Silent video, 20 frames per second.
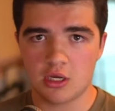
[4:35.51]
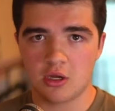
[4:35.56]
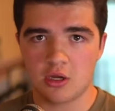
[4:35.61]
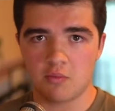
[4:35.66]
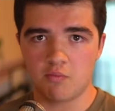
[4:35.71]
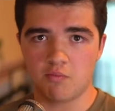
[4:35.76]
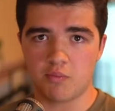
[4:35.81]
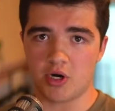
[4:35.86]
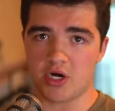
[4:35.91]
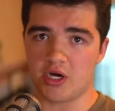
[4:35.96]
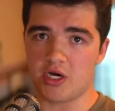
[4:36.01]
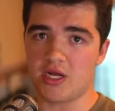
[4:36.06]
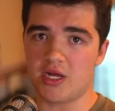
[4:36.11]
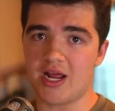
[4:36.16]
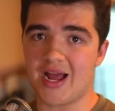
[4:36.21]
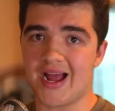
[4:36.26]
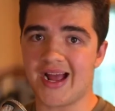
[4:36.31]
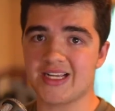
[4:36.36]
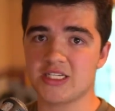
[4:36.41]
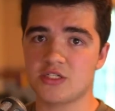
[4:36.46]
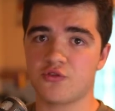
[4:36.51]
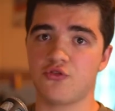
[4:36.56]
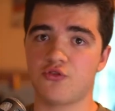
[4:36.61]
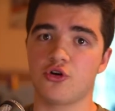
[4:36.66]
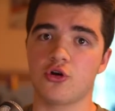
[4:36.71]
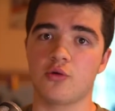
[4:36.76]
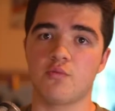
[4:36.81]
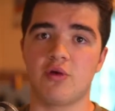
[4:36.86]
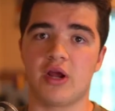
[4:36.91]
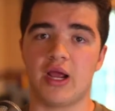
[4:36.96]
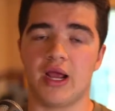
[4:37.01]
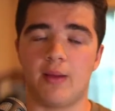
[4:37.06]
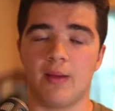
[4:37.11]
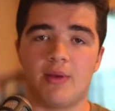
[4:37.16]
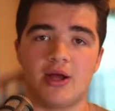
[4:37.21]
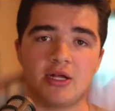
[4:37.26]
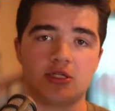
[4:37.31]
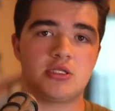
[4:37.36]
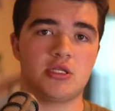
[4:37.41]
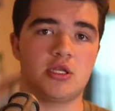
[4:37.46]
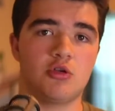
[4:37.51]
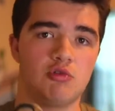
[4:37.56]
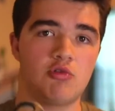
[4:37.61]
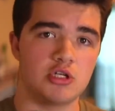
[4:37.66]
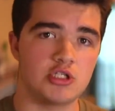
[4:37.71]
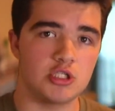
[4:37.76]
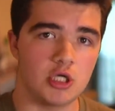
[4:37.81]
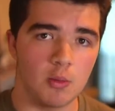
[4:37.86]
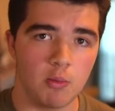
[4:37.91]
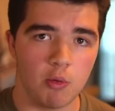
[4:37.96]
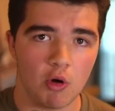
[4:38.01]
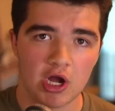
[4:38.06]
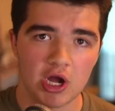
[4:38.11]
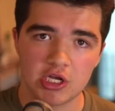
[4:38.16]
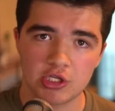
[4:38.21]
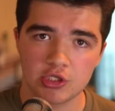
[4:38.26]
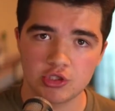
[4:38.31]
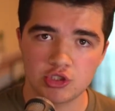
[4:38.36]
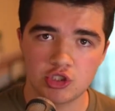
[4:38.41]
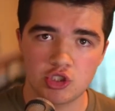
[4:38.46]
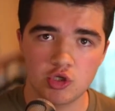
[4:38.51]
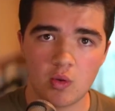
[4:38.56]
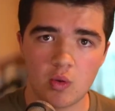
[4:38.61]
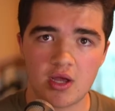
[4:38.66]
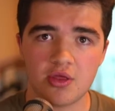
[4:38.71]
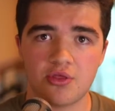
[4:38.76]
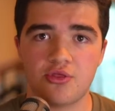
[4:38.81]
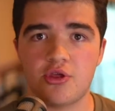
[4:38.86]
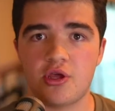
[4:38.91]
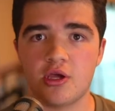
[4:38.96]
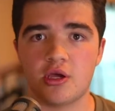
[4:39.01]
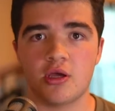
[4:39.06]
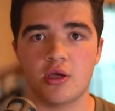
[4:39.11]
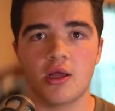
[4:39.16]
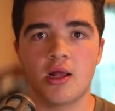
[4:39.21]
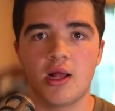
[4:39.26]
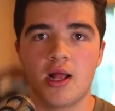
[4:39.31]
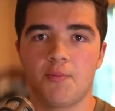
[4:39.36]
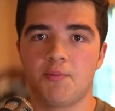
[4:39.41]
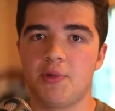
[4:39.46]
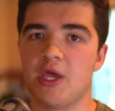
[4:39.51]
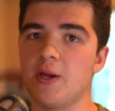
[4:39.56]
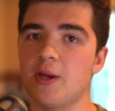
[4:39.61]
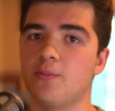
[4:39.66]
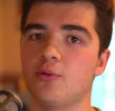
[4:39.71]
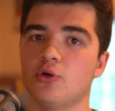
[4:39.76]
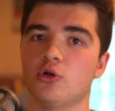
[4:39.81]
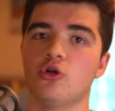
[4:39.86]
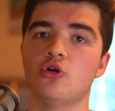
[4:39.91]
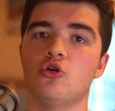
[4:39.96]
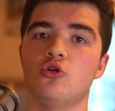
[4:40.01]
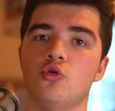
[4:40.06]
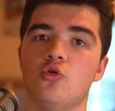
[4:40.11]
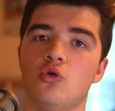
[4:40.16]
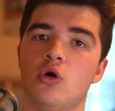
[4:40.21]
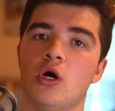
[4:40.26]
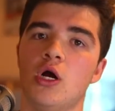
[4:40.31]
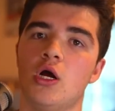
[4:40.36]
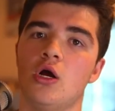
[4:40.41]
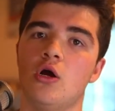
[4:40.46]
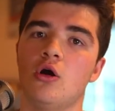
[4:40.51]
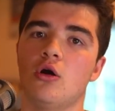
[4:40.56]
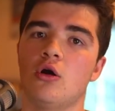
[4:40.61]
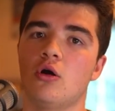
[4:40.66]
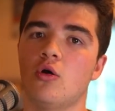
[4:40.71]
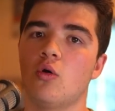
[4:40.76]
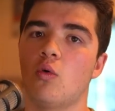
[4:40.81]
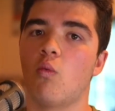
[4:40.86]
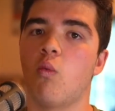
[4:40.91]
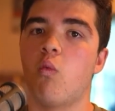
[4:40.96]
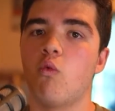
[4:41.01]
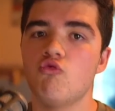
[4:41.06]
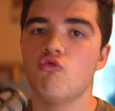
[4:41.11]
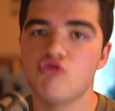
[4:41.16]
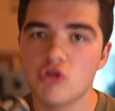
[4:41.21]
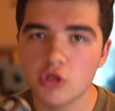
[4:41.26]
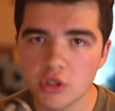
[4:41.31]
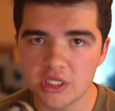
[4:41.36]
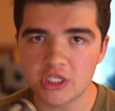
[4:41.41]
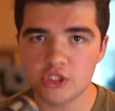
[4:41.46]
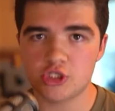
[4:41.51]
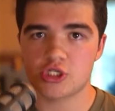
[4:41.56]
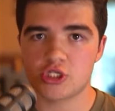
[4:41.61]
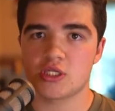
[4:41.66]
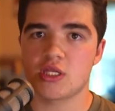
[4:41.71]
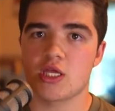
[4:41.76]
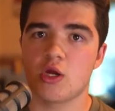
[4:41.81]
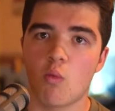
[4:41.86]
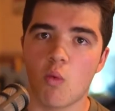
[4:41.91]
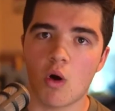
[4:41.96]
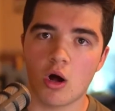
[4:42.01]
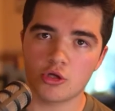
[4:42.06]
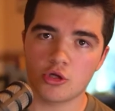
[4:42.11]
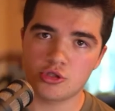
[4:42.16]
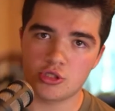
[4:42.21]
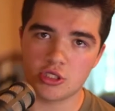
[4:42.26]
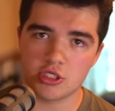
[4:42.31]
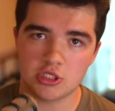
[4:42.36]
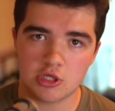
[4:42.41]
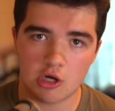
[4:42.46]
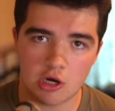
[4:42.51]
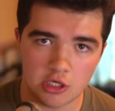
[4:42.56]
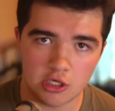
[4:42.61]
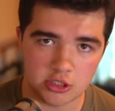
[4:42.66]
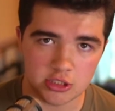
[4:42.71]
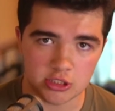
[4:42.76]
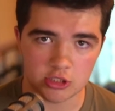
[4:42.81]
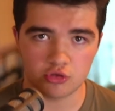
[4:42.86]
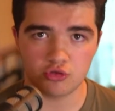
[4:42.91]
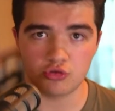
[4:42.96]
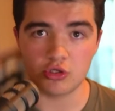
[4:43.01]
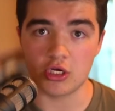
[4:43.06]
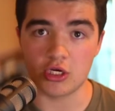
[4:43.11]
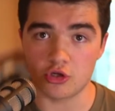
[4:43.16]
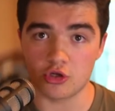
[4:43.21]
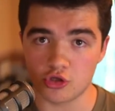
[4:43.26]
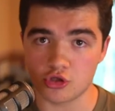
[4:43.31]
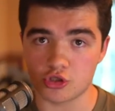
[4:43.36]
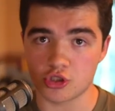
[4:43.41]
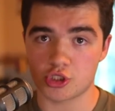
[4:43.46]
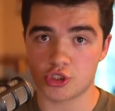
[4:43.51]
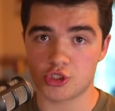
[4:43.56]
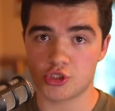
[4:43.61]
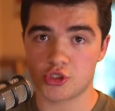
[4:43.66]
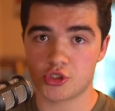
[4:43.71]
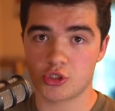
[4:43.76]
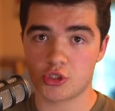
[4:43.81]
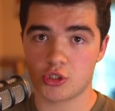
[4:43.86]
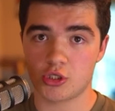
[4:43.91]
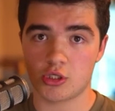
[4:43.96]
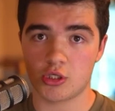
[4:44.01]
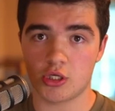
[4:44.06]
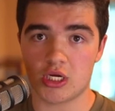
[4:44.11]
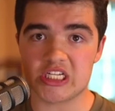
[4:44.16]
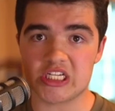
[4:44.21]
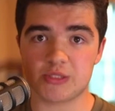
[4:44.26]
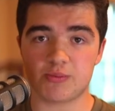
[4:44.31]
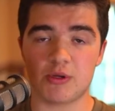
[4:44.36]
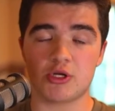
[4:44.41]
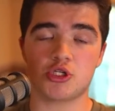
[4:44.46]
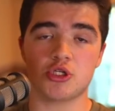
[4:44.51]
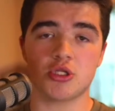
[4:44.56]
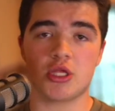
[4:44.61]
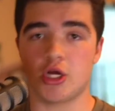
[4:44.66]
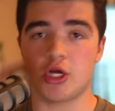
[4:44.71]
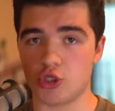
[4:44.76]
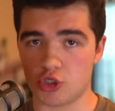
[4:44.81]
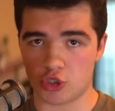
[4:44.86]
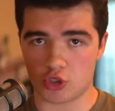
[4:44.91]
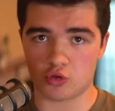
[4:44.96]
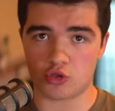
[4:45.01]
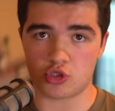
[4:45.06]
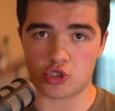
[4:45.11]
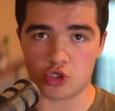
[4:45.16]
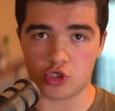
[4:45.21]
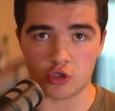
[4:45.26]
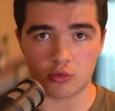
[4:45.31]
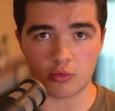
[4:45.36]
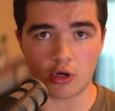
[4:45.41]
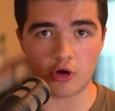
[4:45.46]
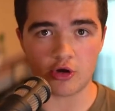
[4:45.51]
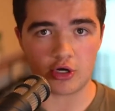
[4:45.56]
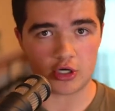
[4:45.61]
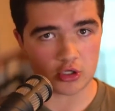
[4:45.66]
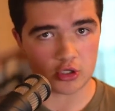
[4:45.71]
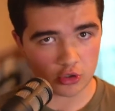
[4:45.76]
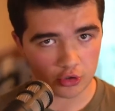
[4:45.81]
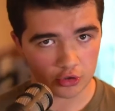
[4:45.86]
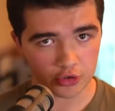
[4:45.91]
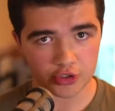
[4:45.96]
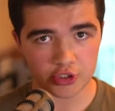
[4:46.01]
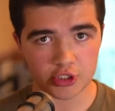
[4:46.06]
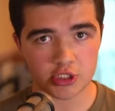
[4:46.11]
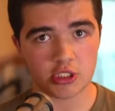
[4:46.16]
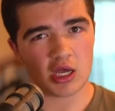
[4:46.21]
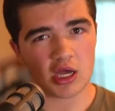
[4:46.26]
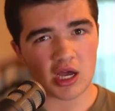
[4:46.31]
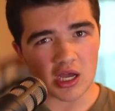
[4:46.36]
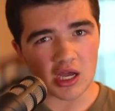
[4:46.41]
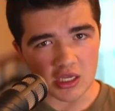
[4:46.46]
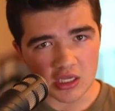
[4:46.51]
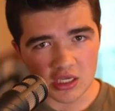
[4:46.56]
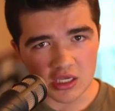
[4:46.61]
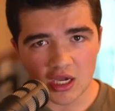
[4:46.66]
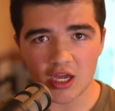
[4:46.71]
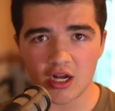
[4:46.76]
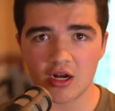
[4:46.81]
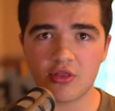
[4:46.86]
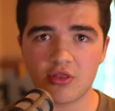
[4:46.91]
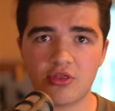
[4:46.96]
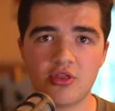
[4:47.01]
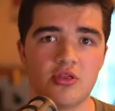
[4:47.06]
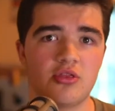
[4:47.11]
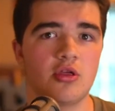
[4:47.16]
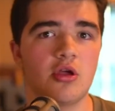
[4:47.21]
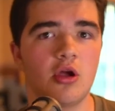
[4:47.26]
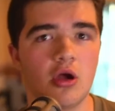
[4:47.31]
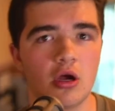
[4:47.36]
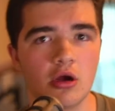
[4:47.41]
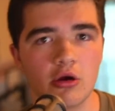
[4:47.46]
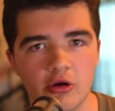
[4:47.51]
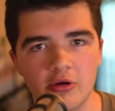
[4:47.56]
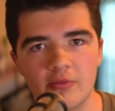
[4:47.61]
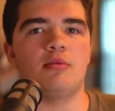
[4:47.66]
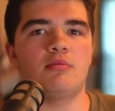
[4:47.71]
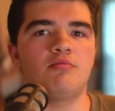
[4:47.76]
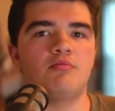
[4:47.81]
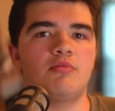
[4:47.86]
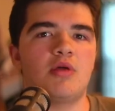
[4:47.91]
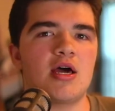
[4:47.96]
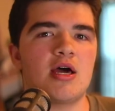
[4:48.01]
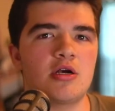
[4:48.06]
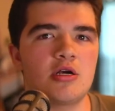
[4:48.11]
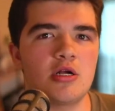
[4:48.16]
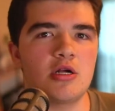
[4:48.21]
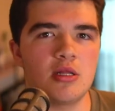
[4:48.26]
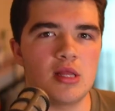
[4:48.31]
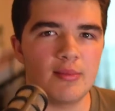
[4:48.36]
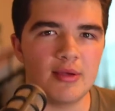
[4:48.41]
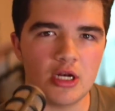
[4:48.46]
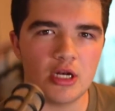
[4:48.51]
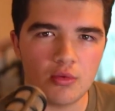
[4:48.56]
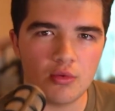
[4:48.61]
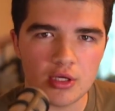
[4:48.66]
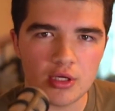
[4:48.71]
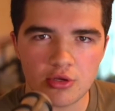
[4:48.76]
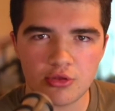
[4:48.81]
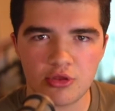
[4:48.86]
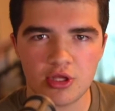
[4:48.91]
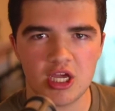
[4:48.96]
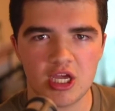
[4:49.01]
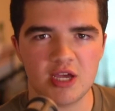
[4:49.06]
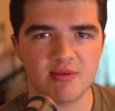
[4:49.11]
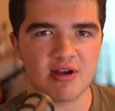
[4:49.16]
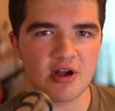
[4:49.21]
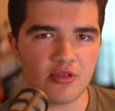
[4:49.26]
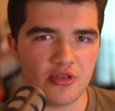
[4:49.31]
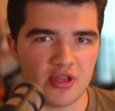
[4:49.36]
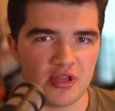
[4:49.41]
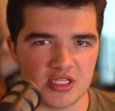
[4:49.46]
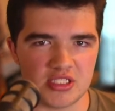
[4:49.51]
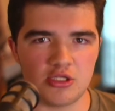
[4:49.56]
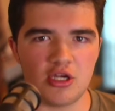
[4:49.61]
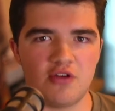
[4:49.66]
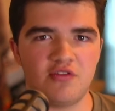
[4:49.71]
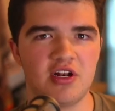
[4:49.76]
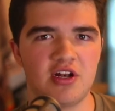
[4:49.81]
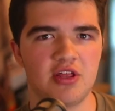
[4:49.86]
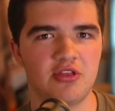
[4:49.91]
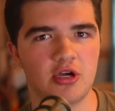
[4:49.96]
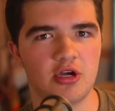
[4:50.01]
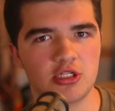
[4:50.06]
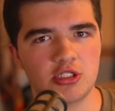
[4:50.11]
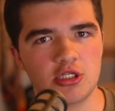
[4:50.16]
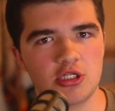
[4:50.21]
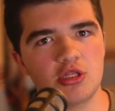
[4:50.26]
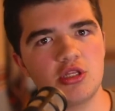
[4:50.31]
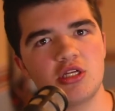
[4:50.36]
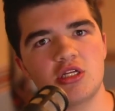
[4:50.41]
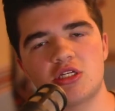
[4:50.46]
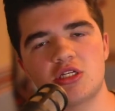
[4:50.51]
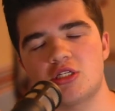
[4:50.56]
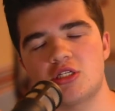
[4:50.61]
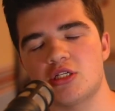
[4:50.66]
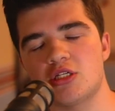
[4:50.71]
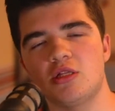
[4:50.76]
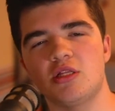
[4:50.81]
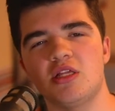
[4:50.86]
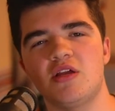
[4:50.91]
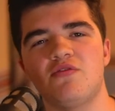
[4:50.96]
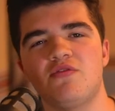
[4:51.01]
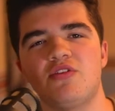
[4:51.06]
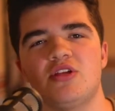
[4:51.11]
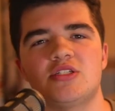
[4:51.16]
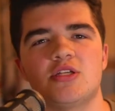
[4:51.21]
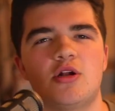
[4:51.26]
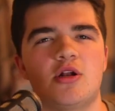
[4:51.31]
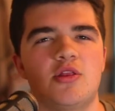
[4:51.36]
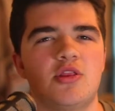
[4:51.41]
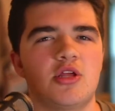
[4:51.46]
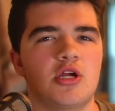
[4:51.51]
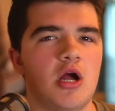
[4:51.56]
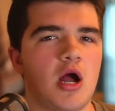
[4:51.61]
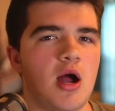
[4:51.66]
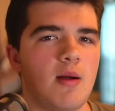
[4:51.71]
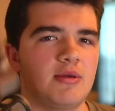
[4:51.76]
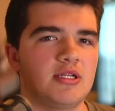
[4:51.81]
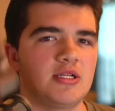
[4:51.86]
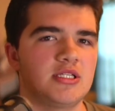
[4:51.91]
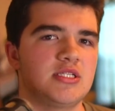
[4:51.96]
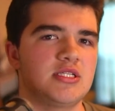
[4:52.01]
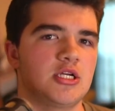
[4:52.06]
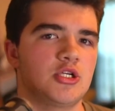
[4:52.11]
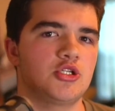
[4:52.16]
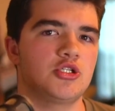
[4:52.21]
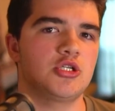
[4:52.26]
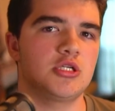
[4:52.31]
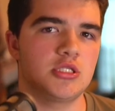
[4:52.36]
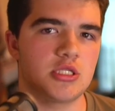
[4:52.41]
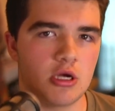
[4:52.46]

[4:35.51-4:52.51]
But as for bringing it back to the original point, do I think people who religiously watch these content creators, especially on YouTube, are in cults? I kind of think they are. I don't know. Let me know what you think about this. Do you have any thoughts on this? Leave these down in the comments section down